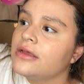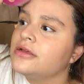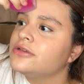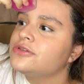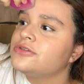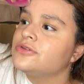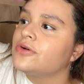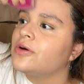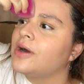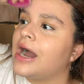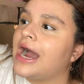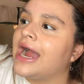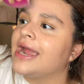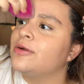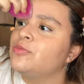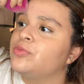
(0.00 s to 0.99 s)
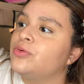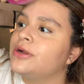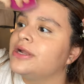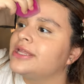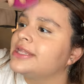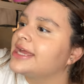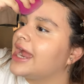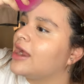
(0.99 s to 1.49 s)
So I
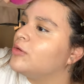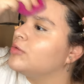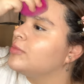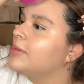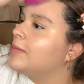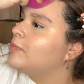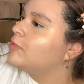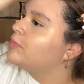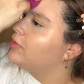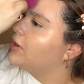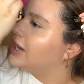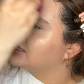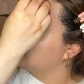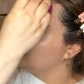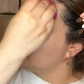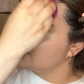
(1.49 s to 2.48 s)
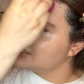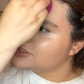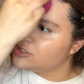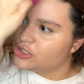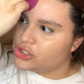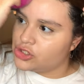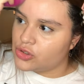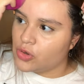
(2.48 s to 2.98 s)
remember practicing
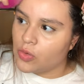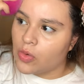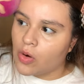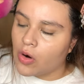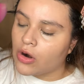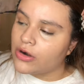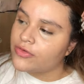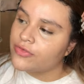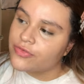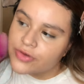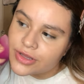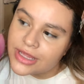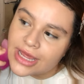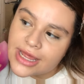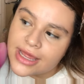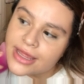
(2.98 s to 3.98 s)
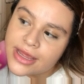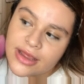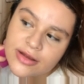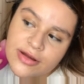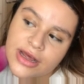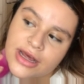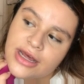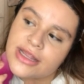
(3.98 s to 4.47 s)
so hard for that
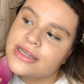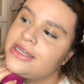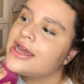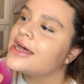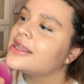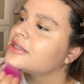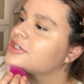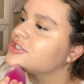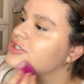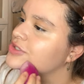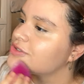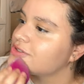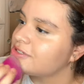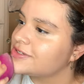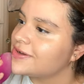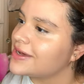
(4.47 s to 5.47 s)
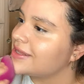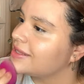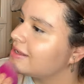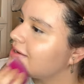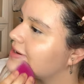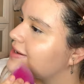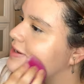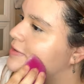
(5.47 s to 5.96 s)
talent show so
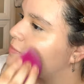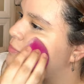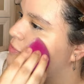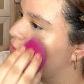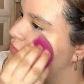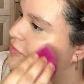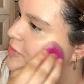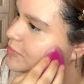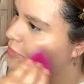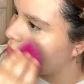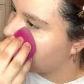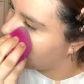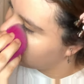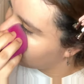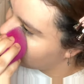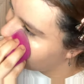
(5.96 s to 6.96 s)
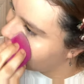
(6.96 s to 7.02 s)
that I could prove him wrong.